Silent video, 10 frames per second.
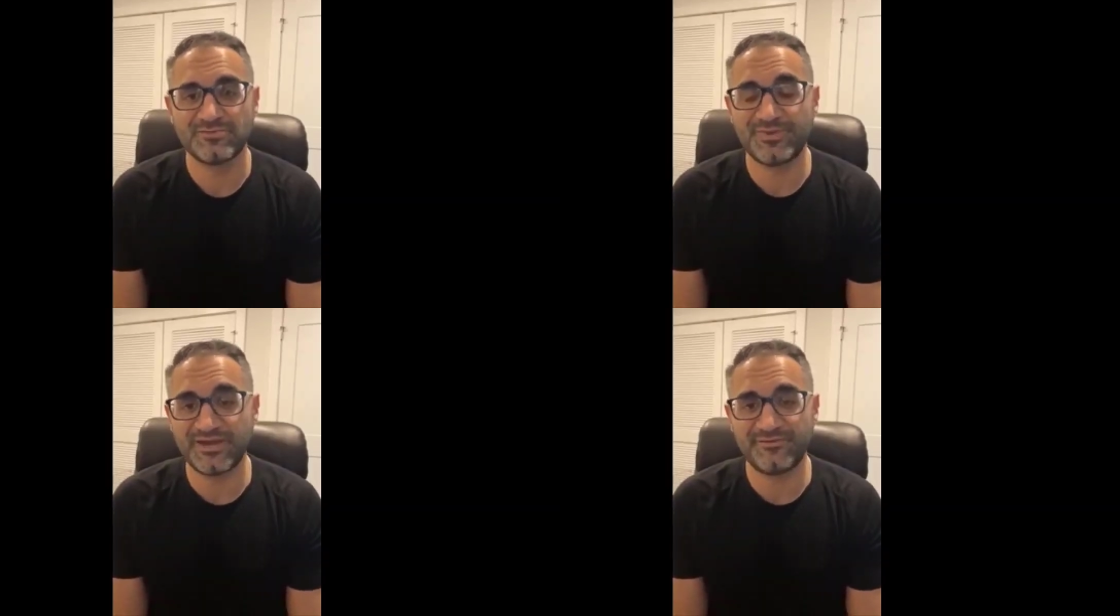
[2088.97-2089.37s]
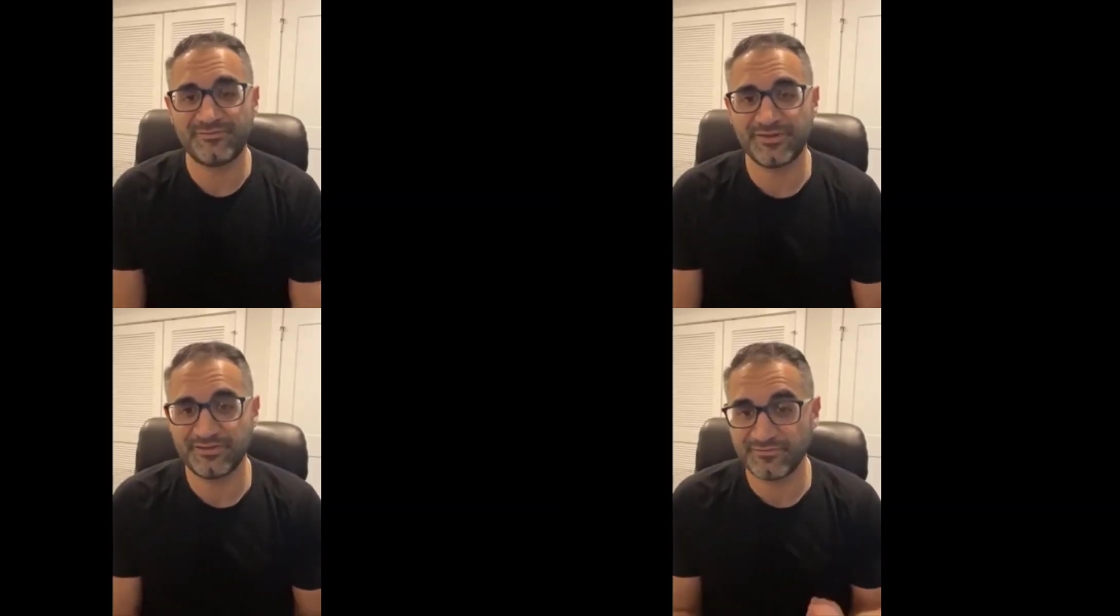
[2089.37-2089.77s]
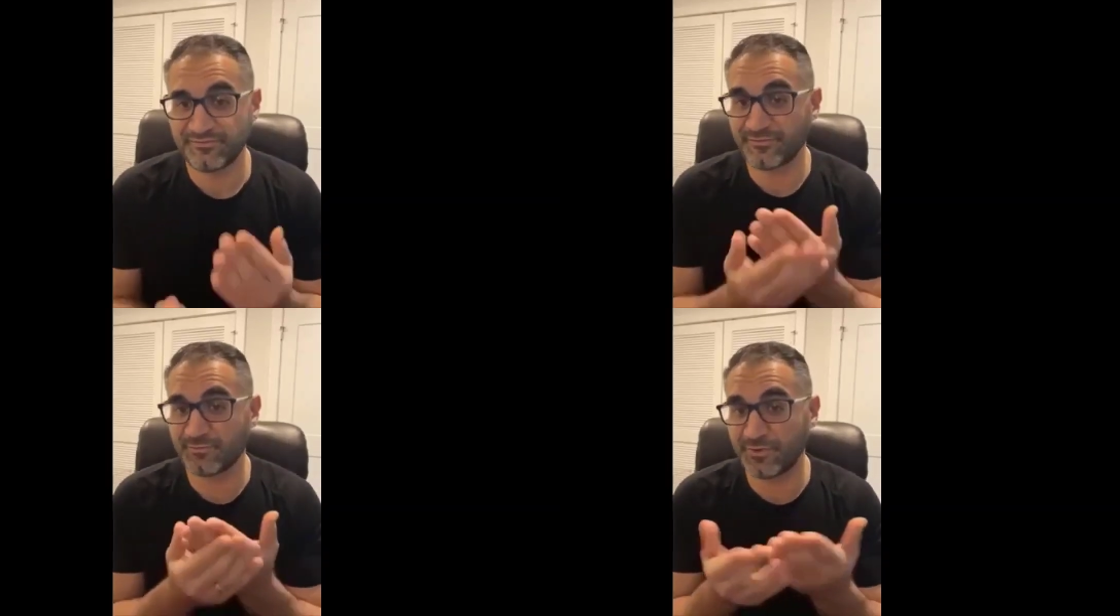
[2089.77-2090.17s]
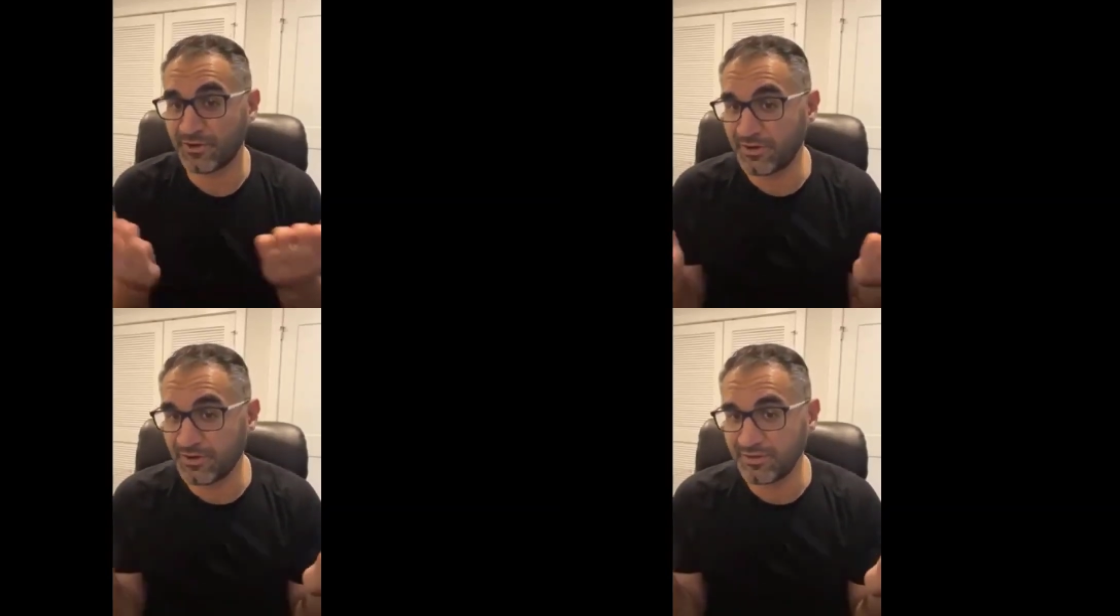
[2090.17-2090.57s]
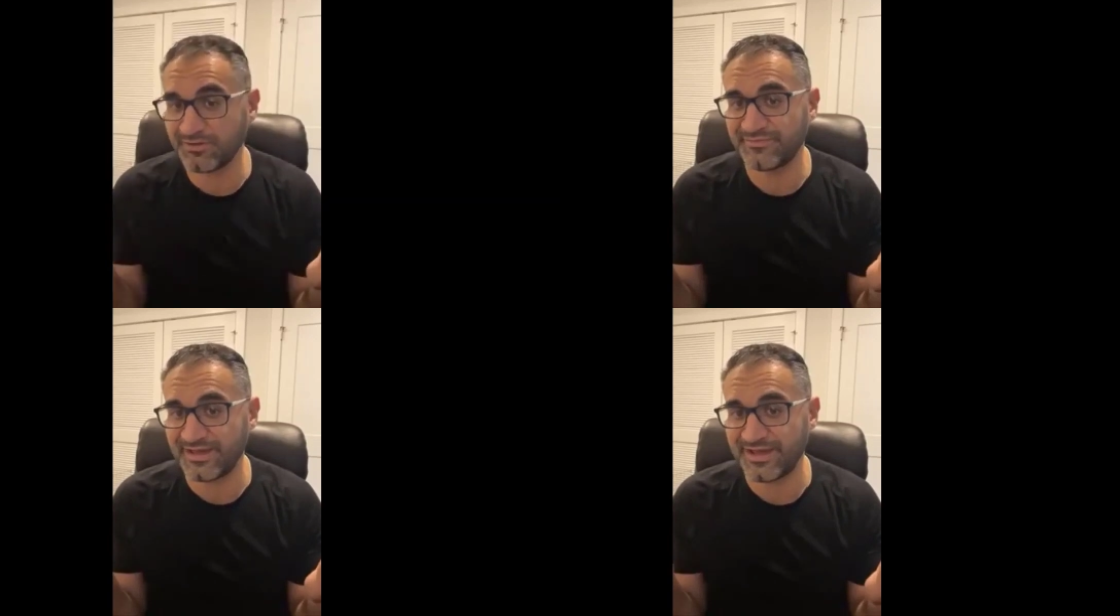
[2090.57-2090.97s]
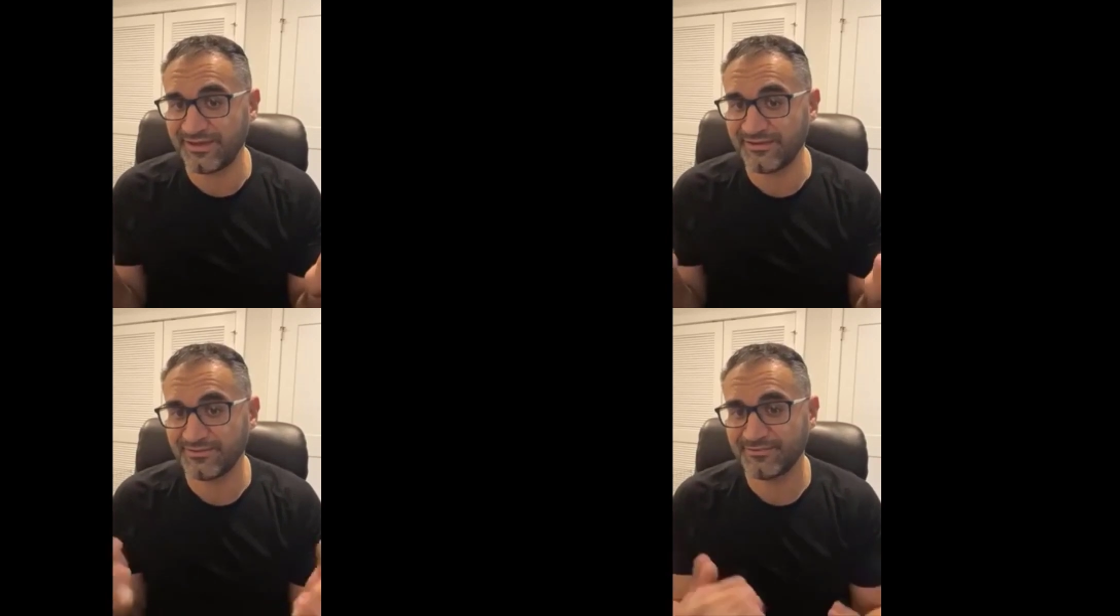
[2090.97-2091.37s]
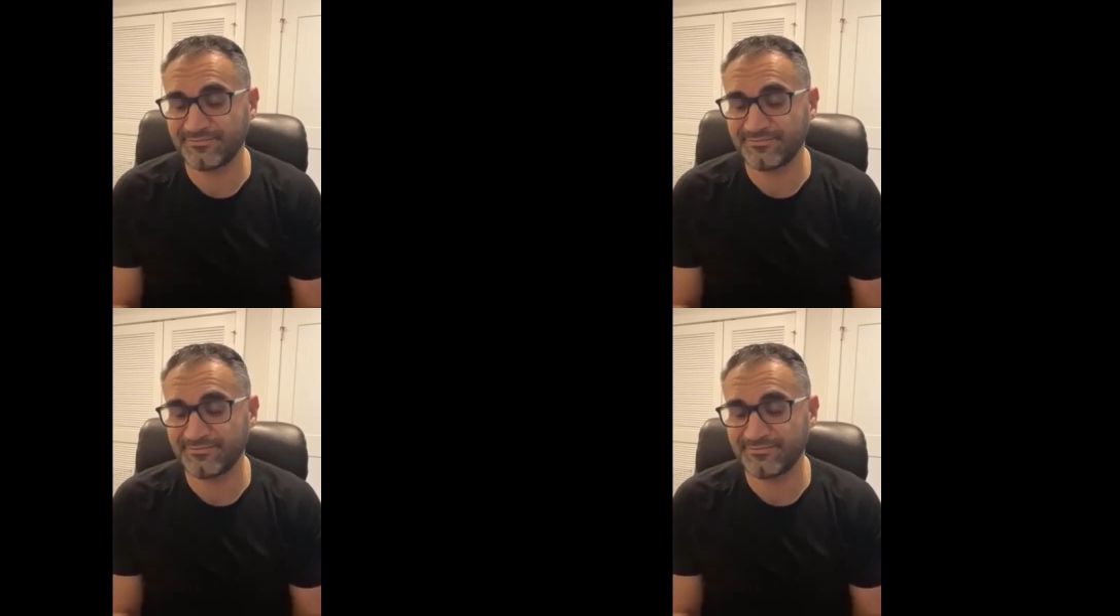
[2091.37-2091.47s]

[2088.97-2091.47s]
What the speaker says: to benefit from all of that.